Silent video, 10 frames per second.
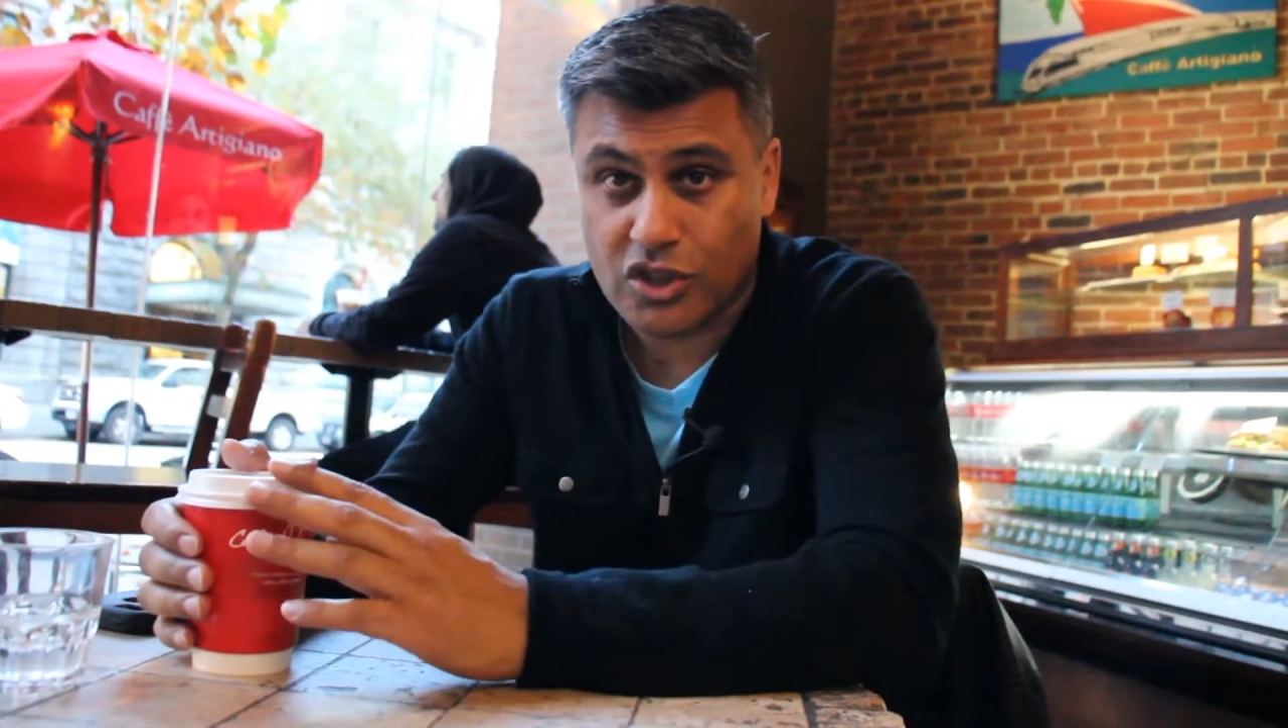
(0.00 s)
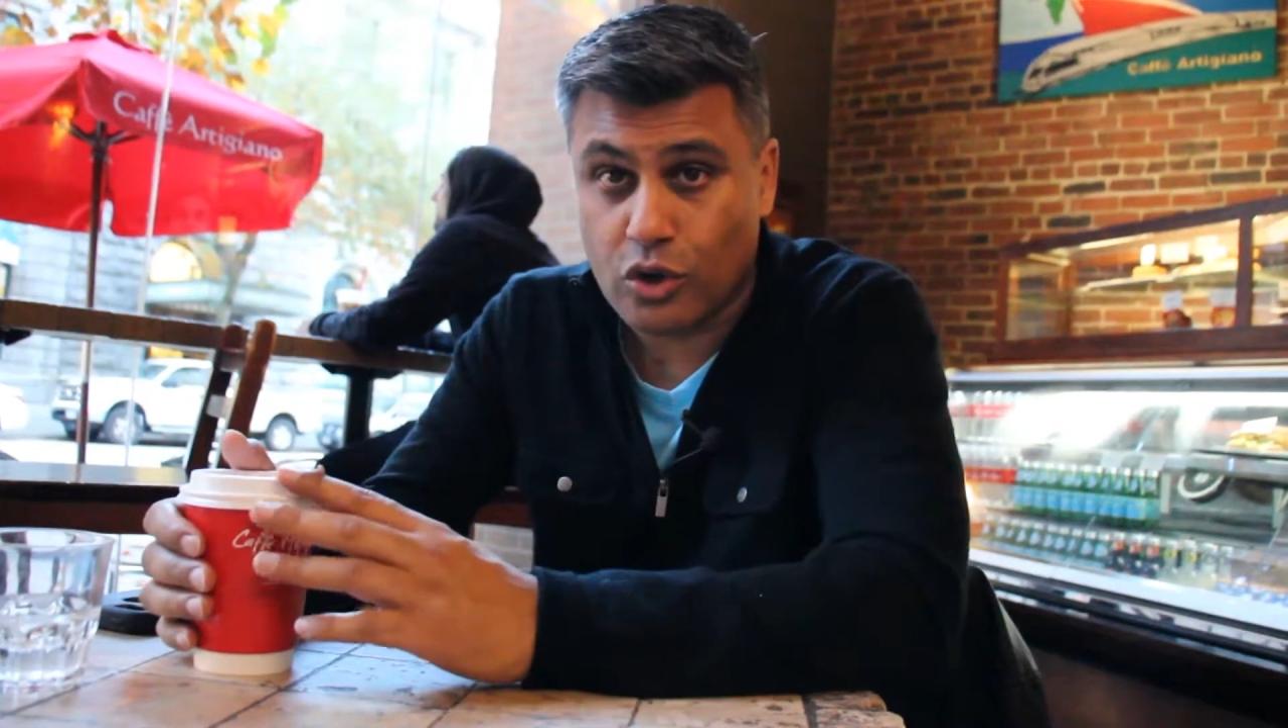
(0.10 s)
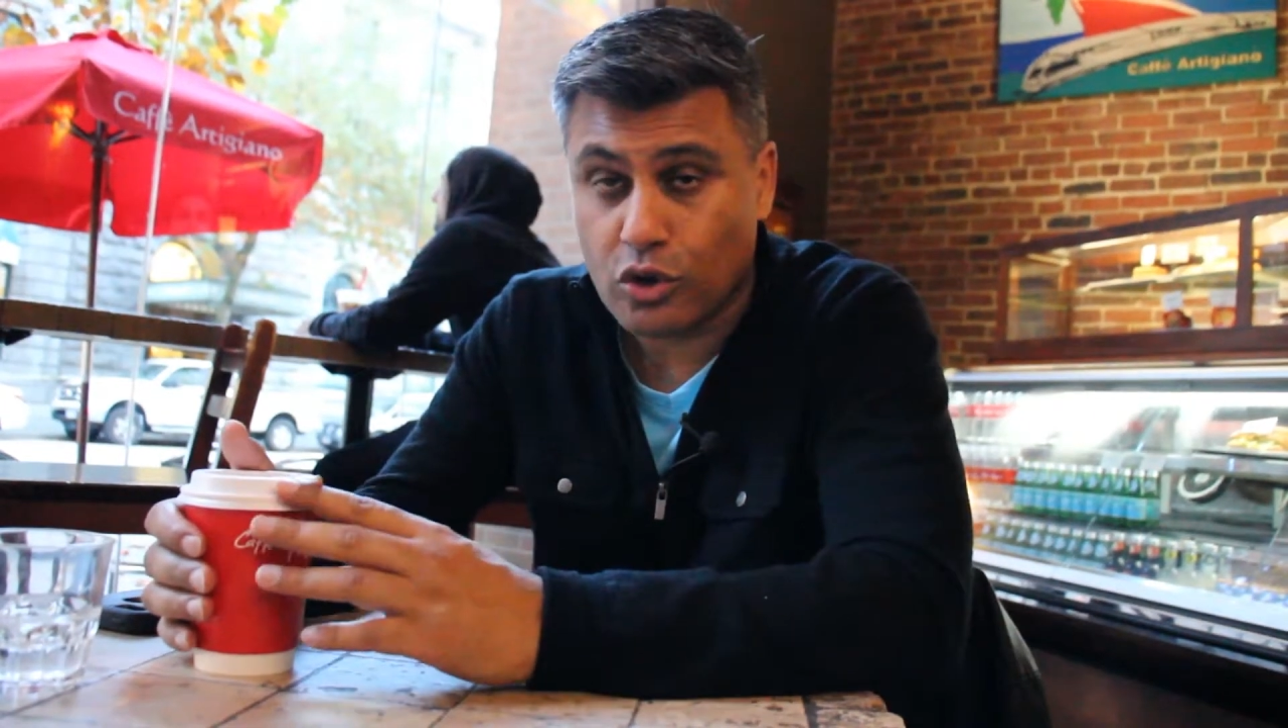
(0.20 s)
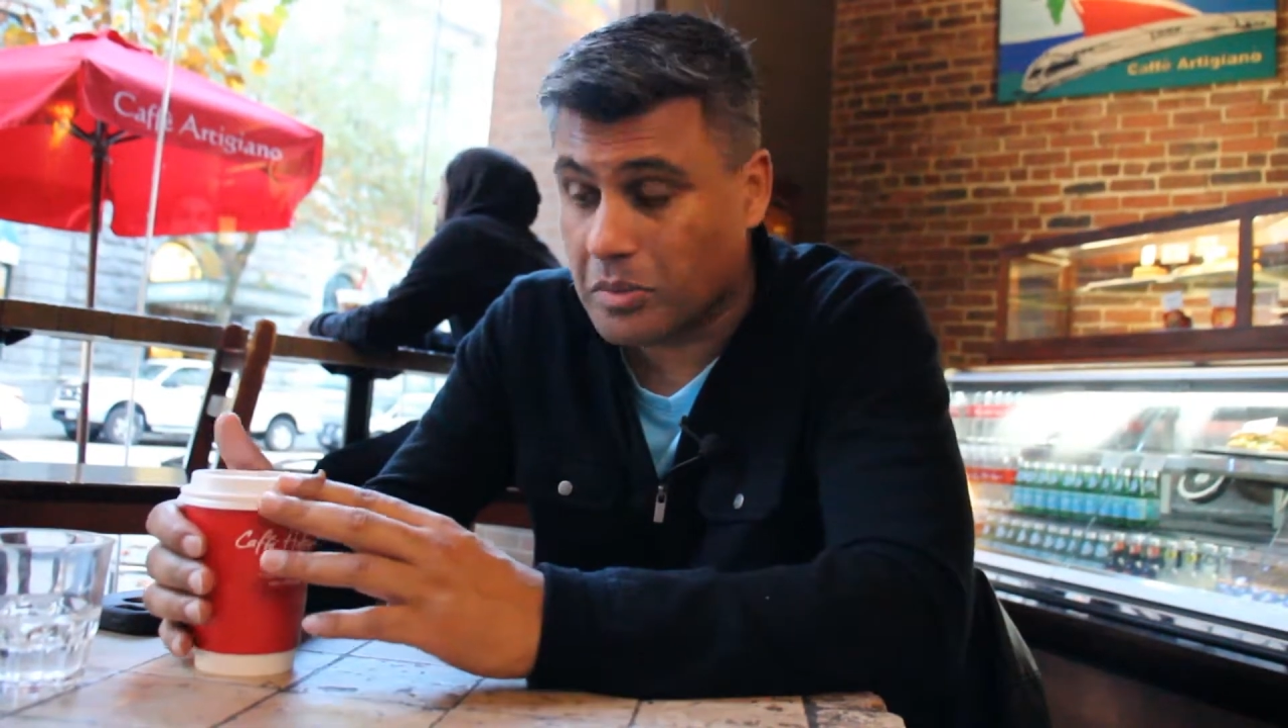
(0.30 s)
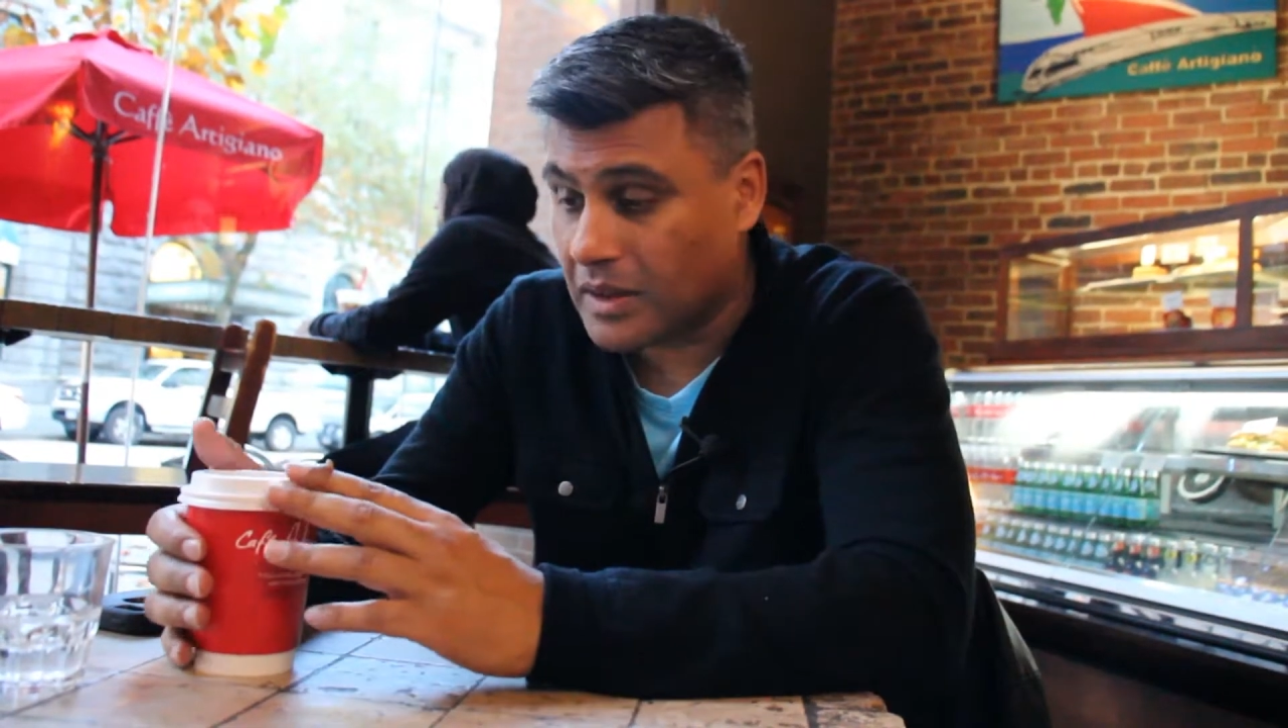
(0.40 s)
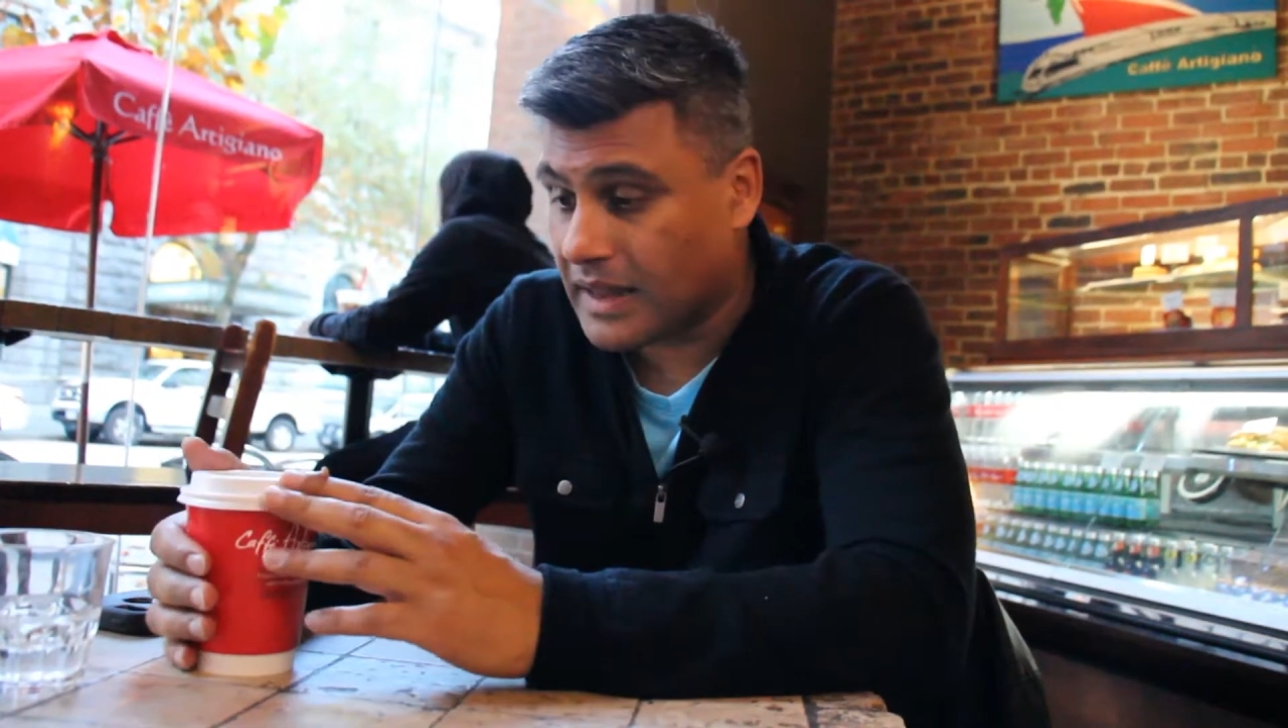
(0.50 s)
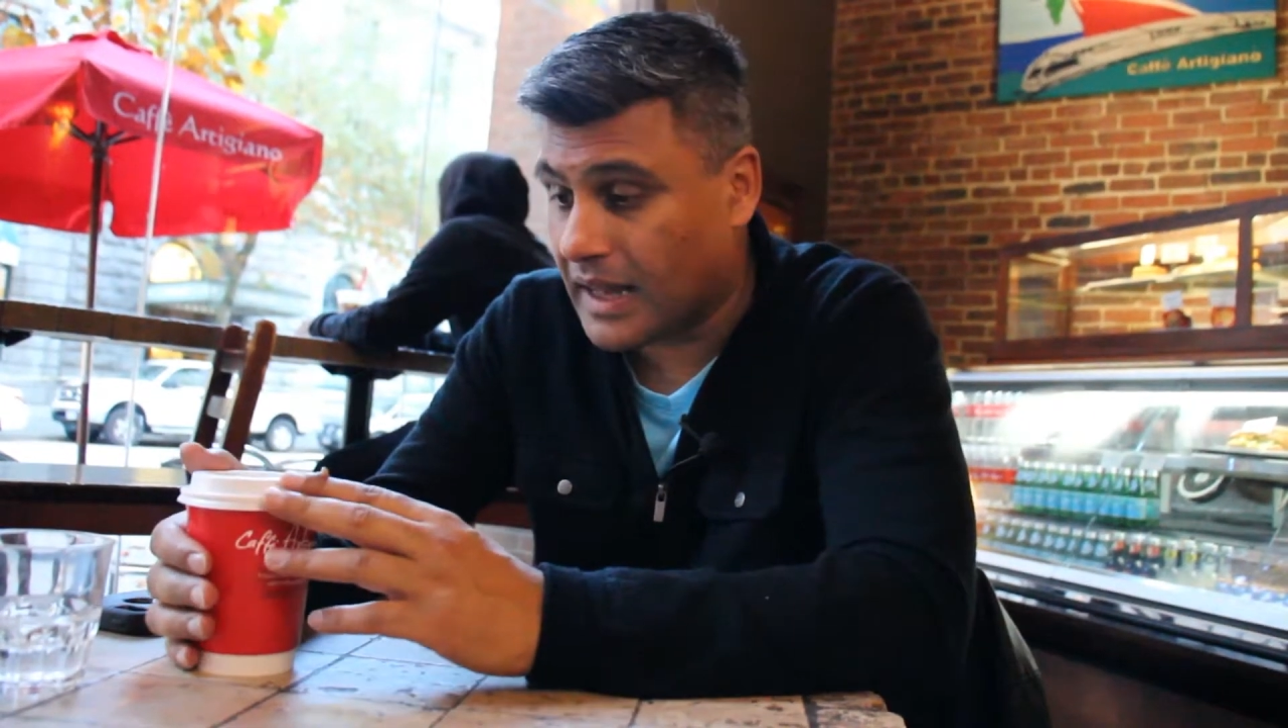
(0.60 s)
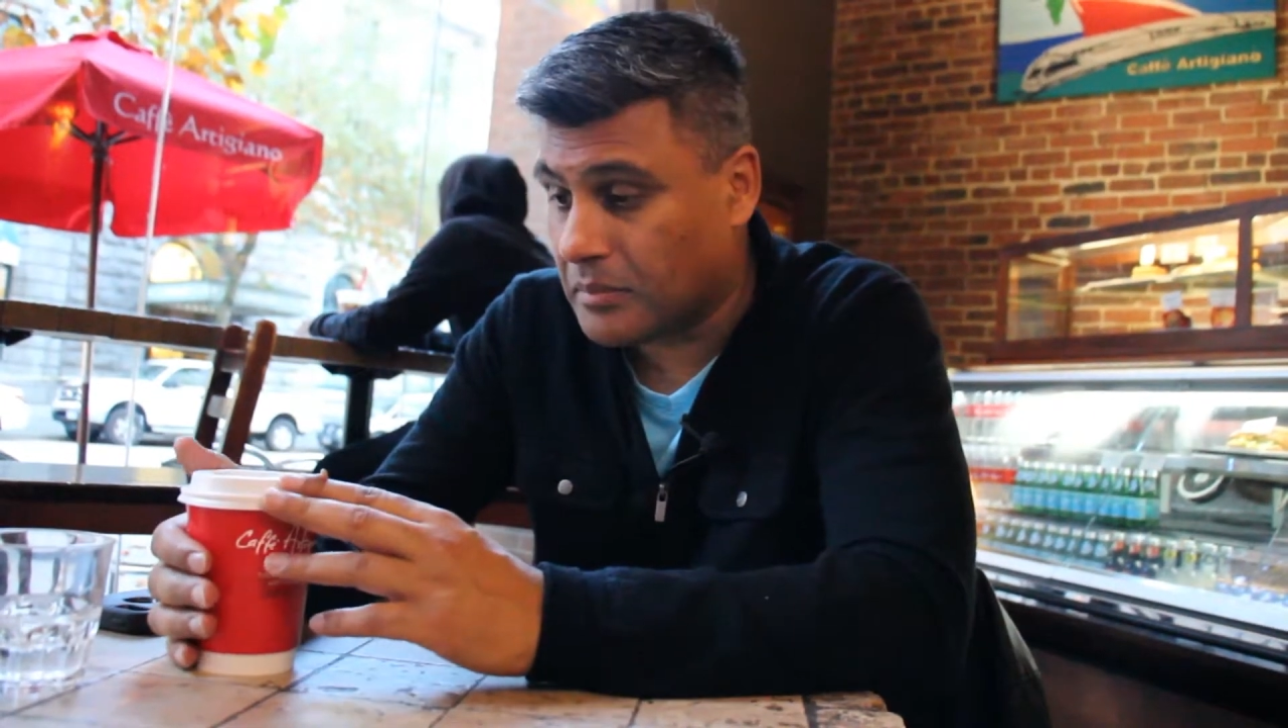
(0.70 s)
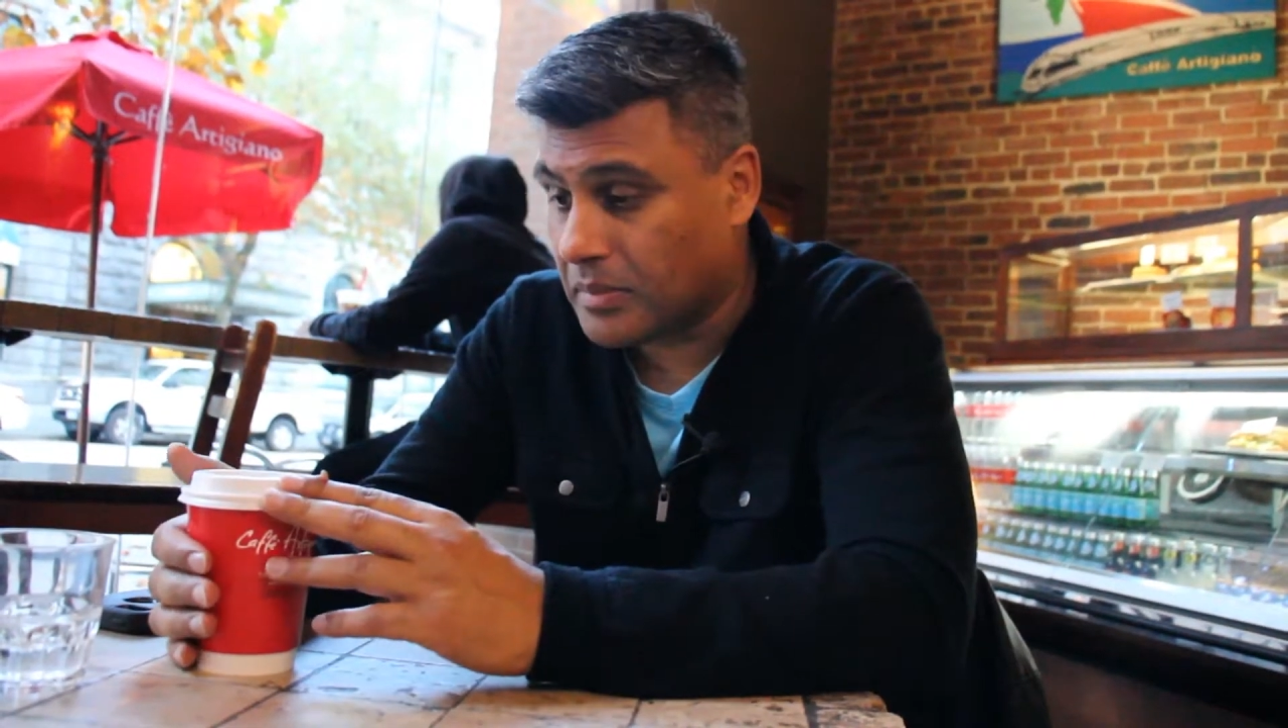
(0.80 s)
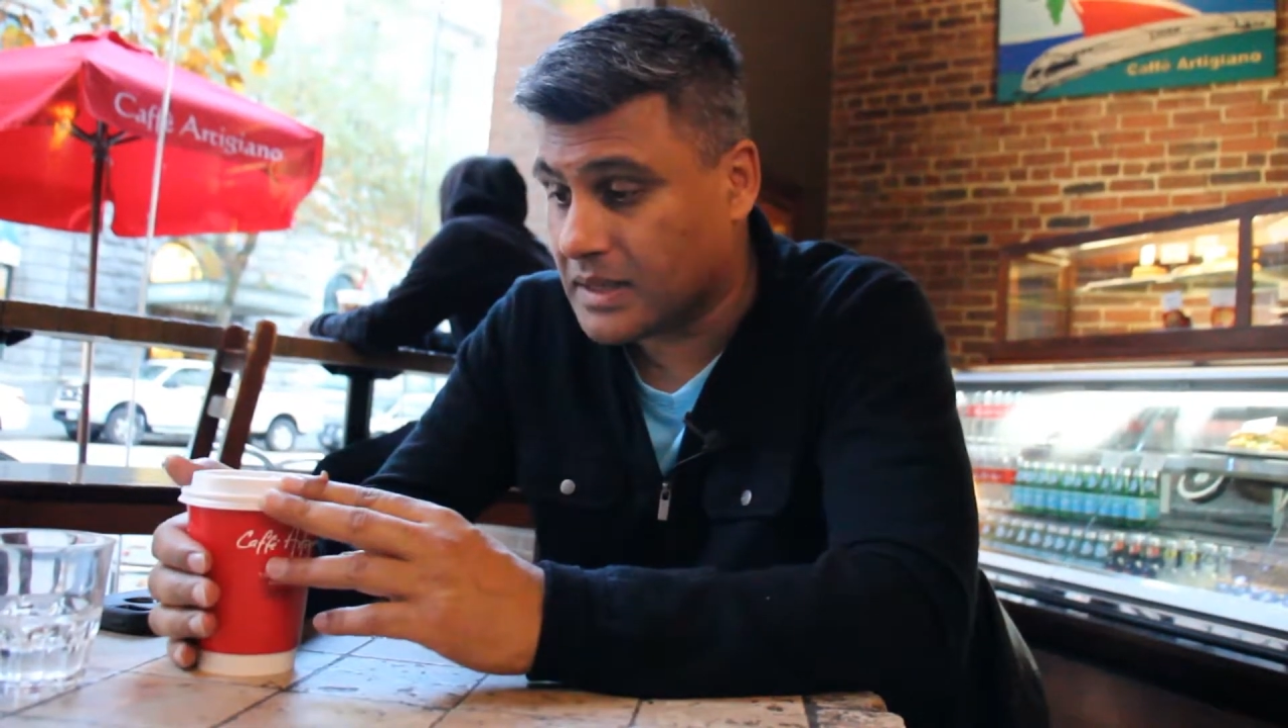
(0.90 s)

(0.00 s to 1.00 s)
your lawyer about that,